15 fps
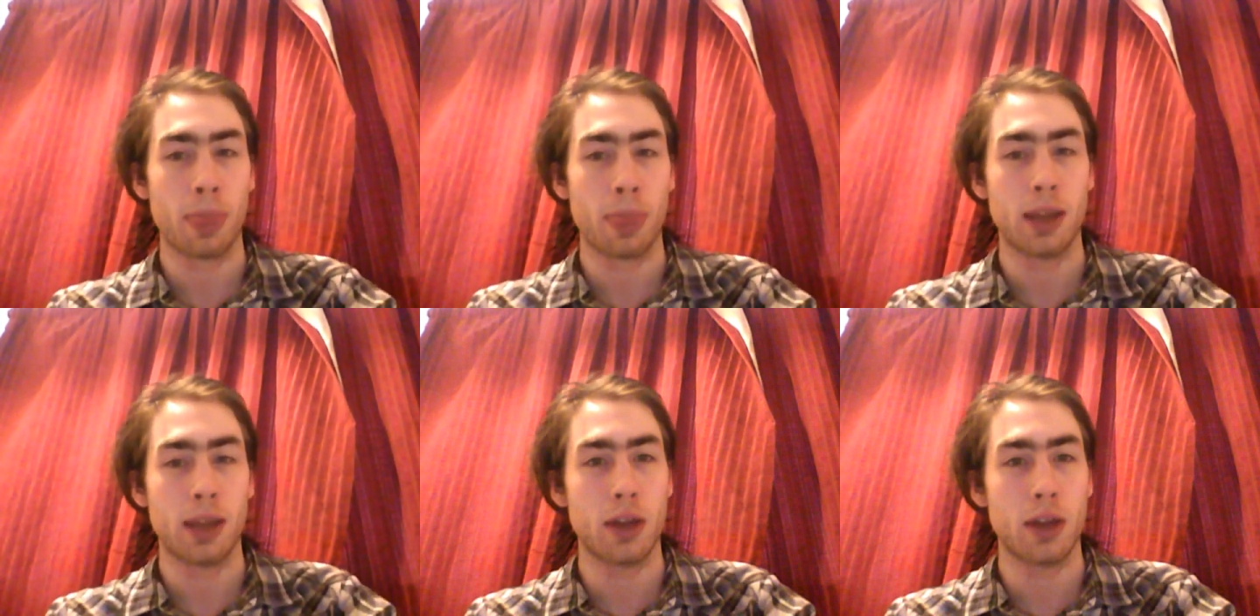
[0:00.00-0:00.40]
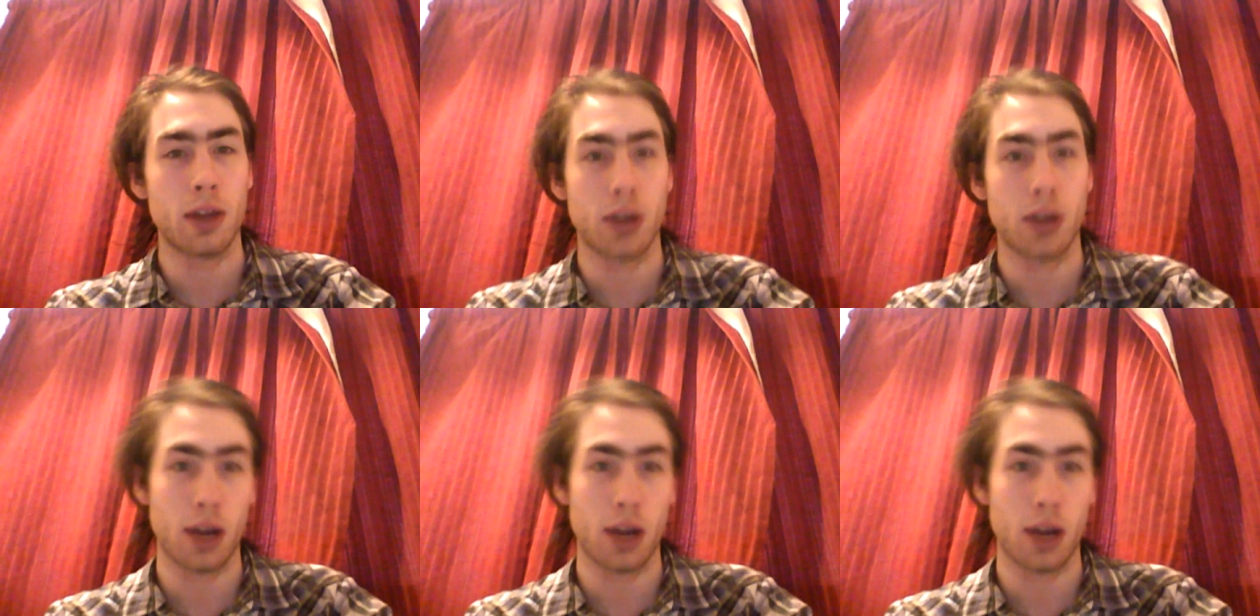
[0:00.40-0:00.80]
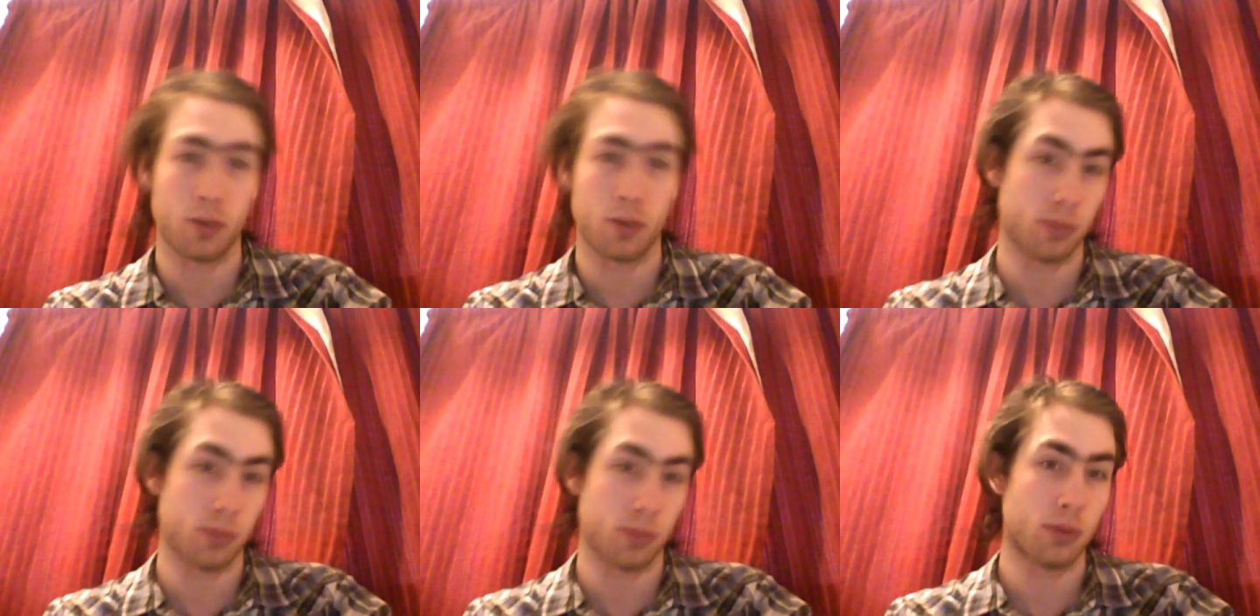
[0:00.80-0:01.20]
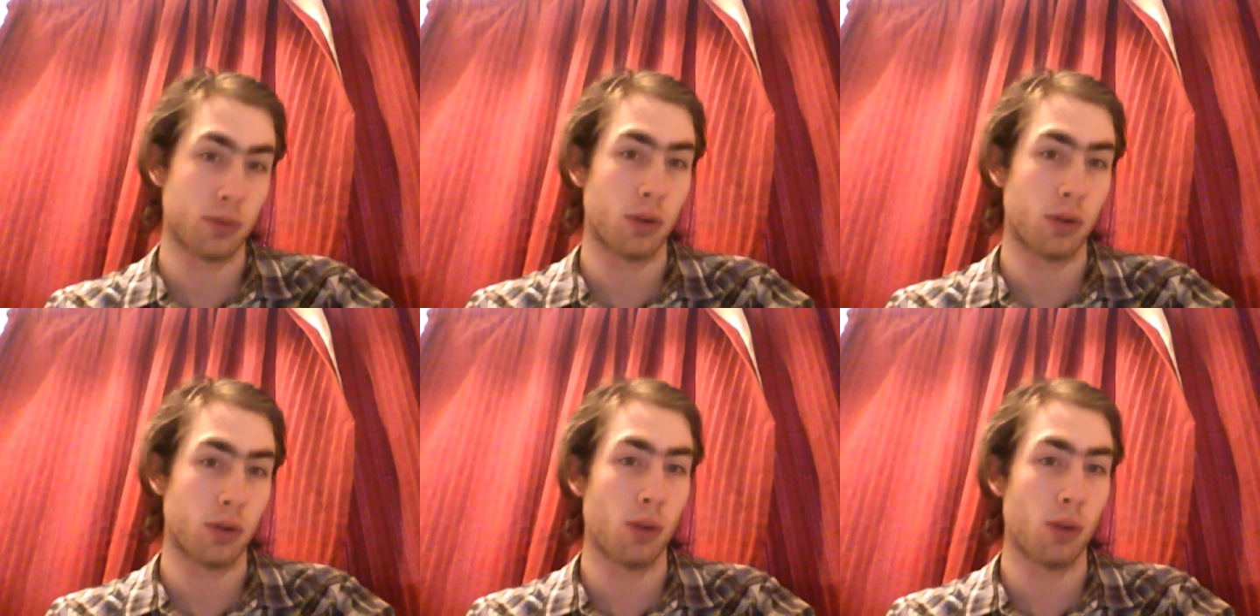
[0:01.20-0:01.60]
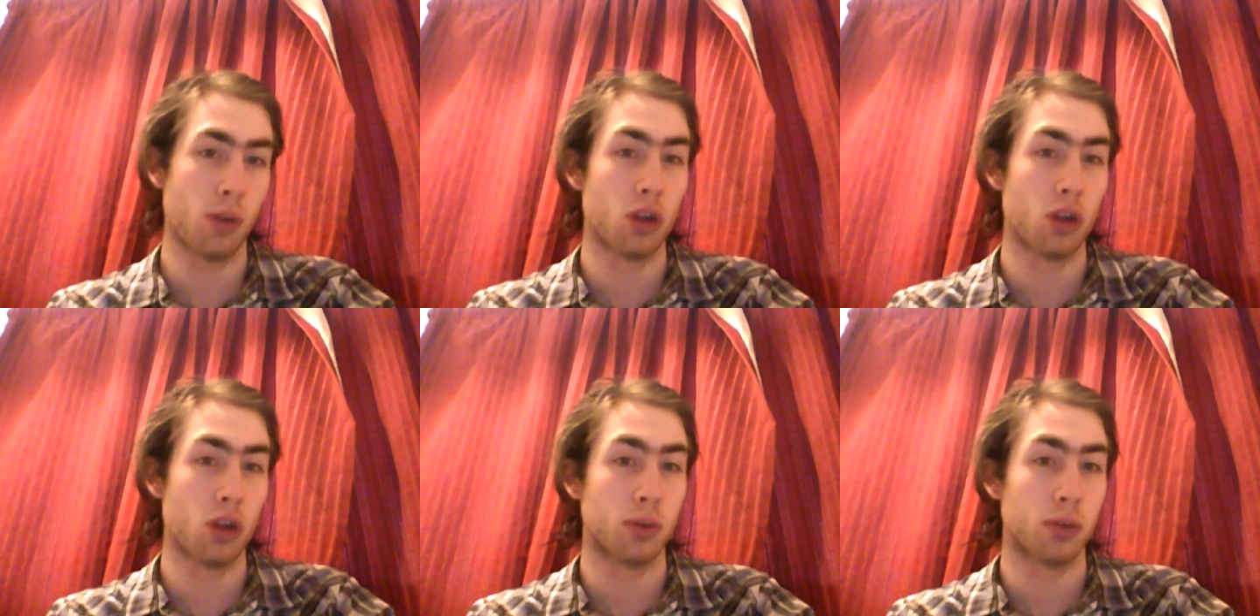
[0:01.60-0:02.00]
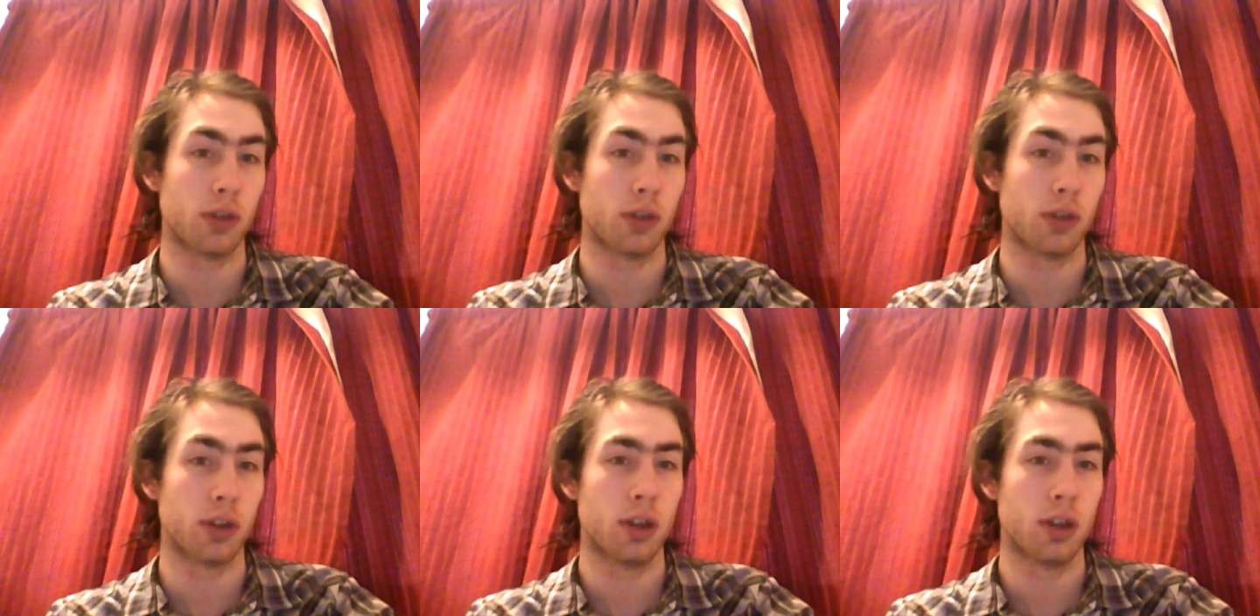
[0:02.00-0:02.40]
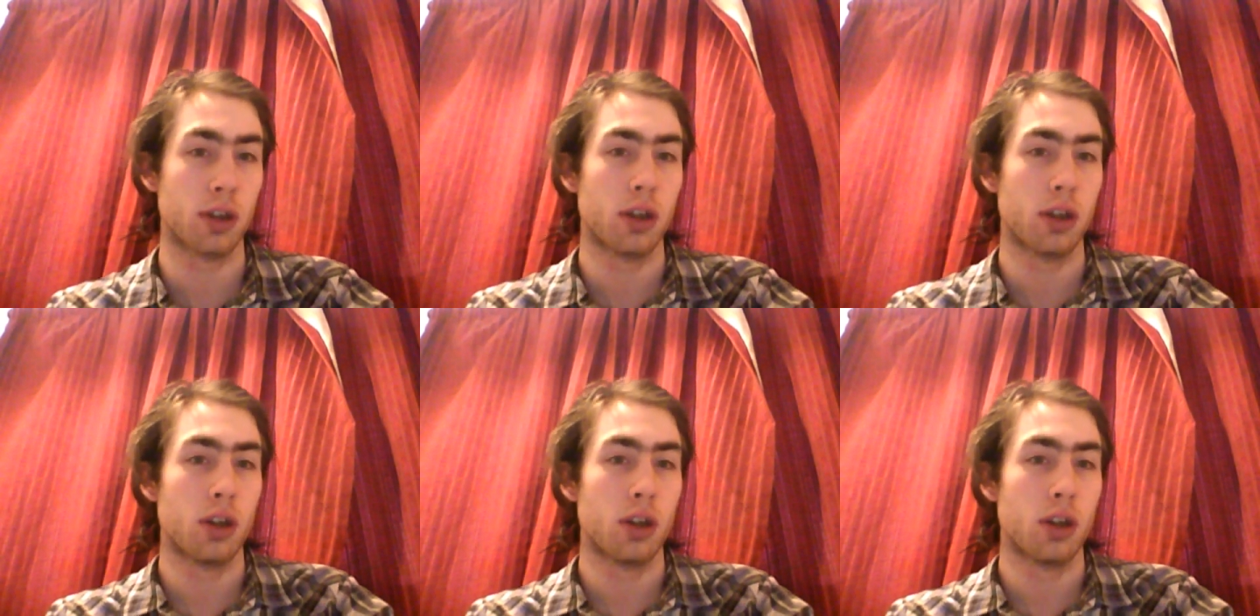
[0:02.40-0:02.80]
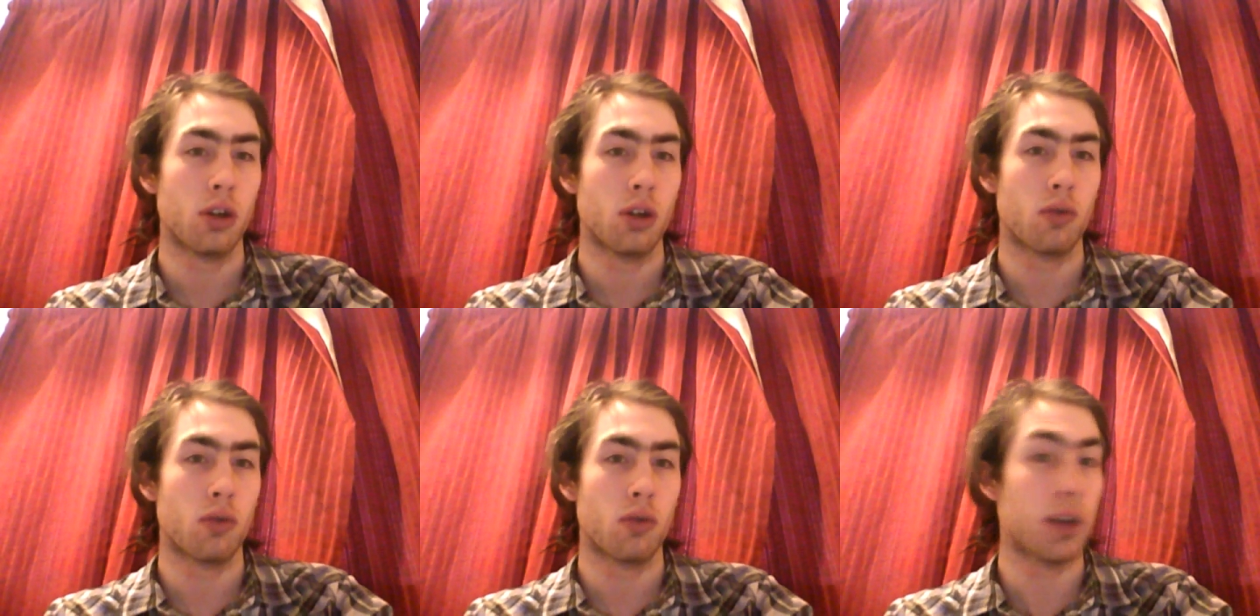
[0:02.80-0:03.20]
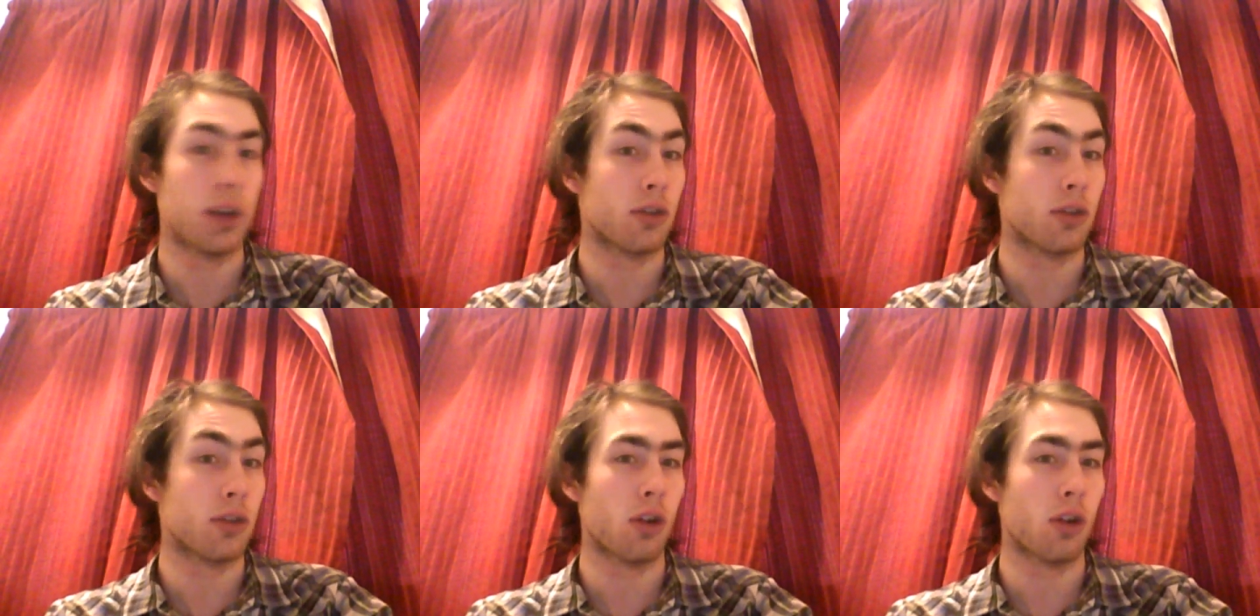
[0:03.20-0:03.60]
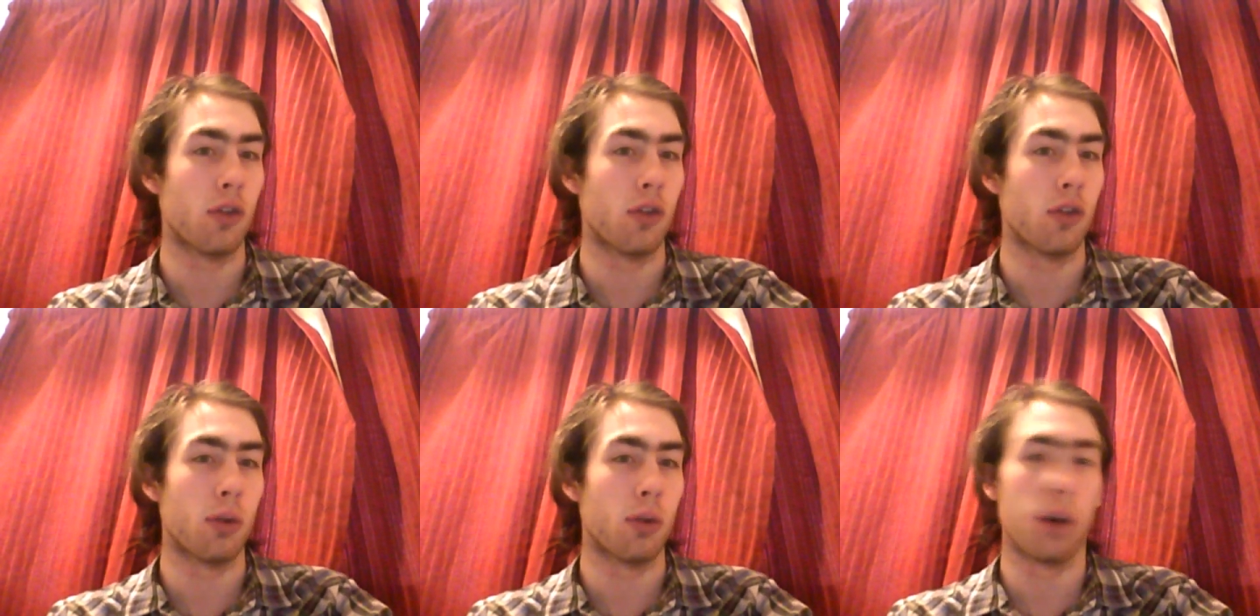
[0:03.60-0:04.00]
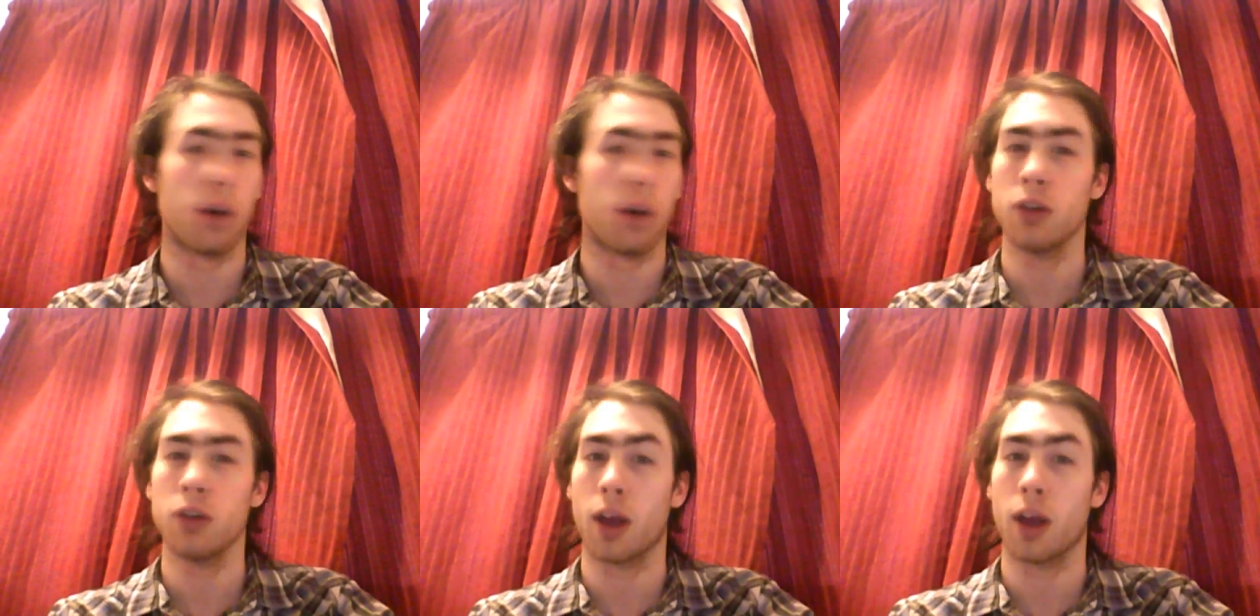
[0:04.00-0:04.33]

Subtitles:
Now, they can hail from multiple different regions of the world.